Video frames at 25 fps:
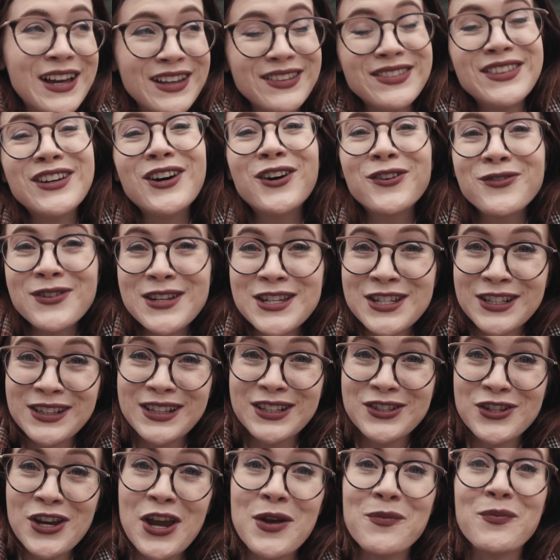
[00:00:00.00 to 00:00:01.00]
the
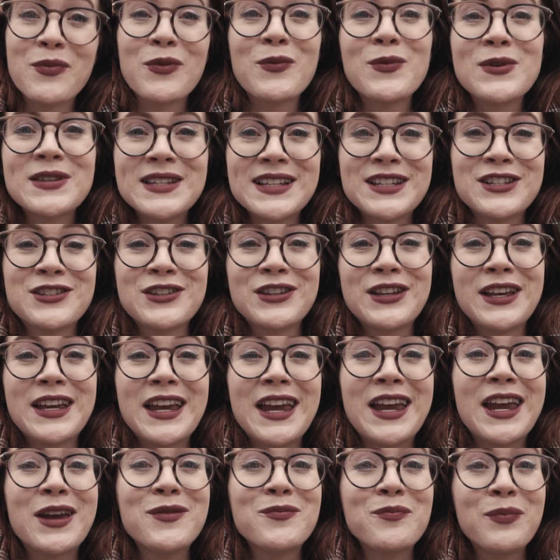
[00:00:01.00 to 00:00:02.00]
original ship was
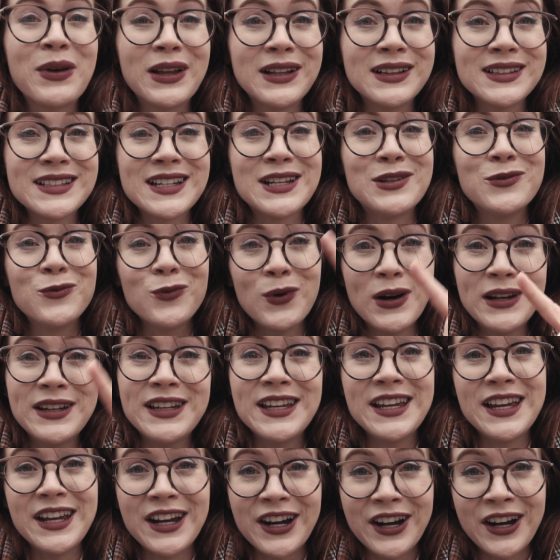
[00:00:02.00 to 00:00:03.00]
actually built in 1
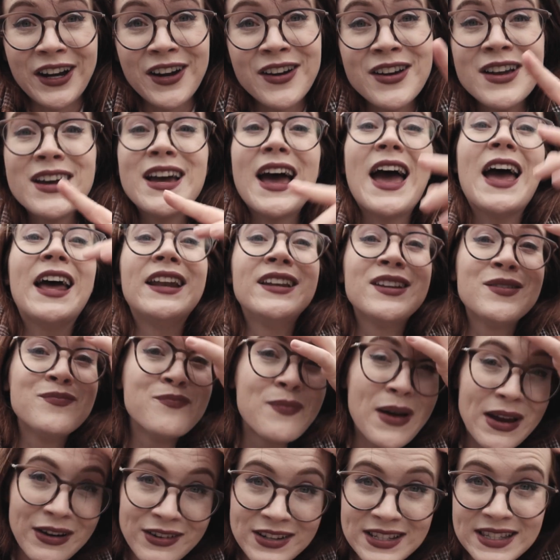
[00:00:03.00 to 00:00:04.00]
year, and
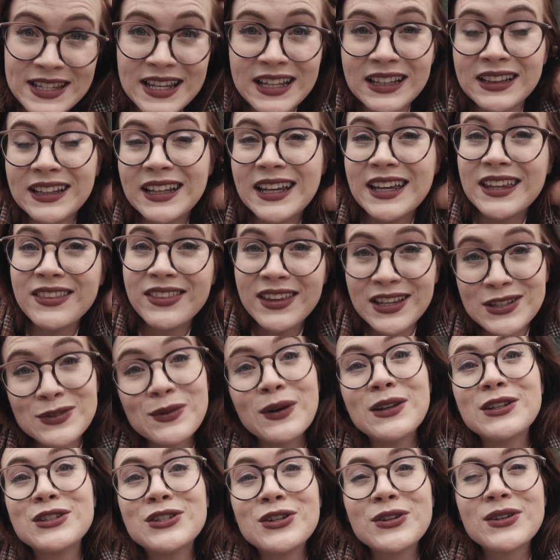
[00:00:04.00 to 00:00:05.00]
embarrassingly this
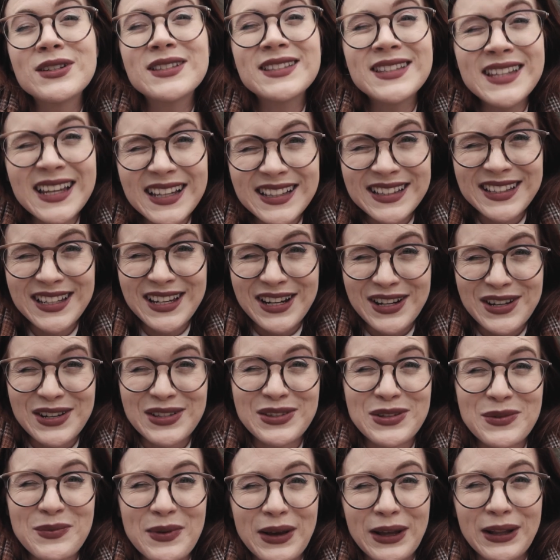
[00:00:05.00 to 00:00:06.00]
one took 6 years
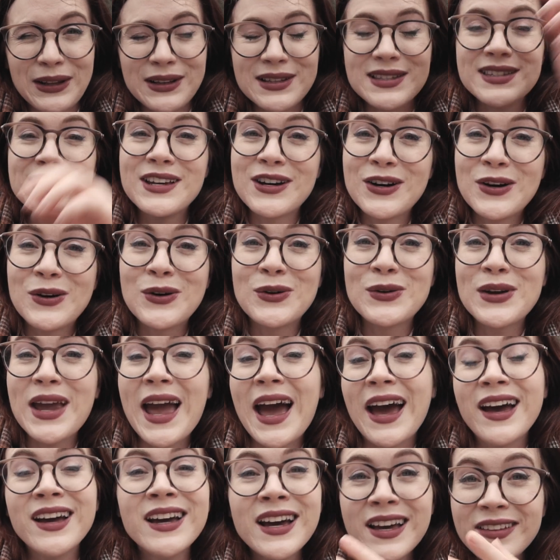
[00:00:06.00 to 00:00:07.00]
to build. So
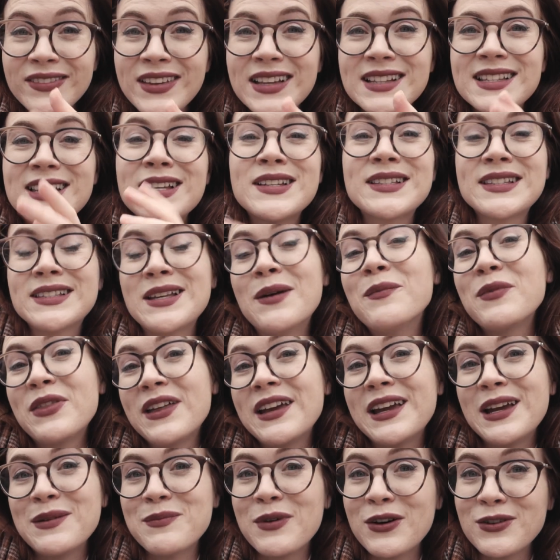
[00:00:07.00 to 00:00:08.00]
yeah, that says
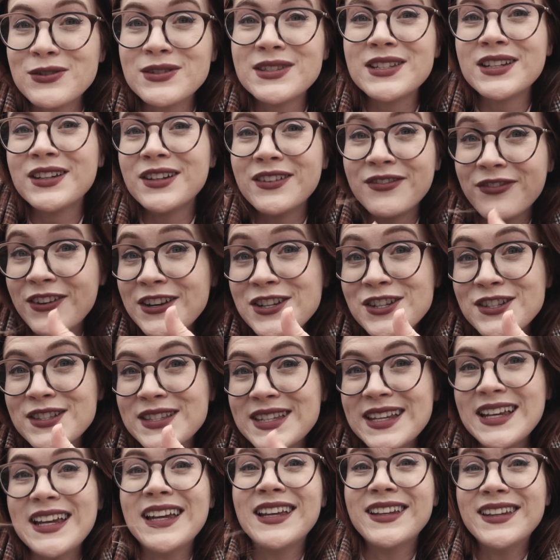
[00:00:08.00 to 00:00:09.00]
something about the
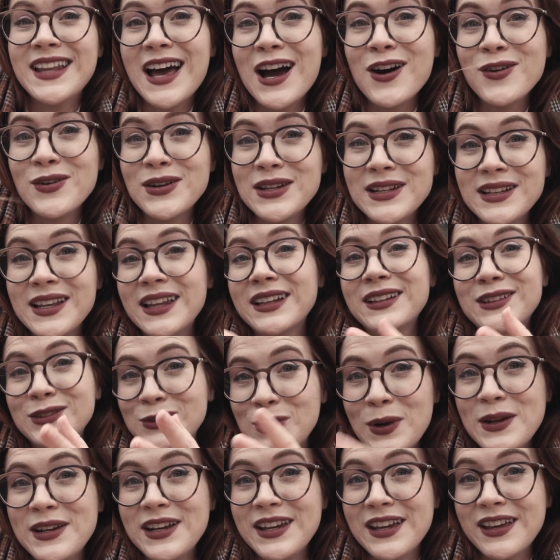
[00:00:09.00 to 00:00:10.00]
efficiency now in like
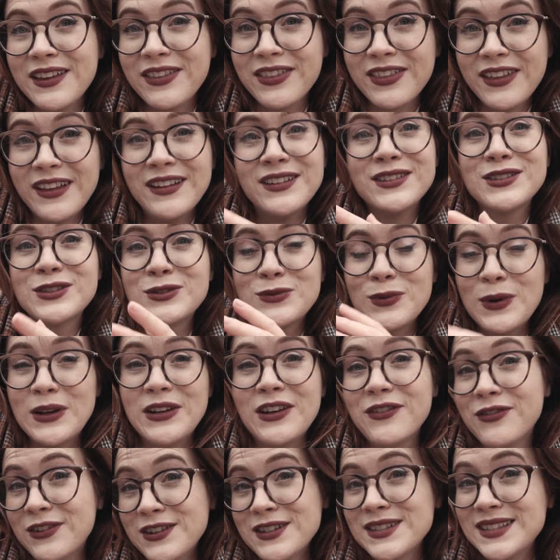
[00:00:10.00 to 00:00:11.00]
20th and
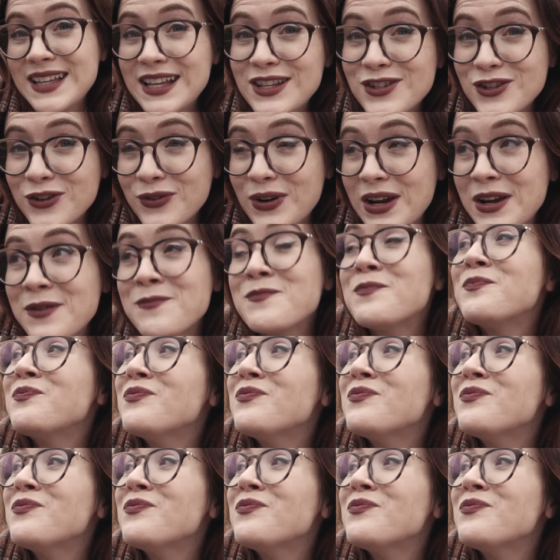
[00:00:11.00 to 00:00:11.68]
21st century.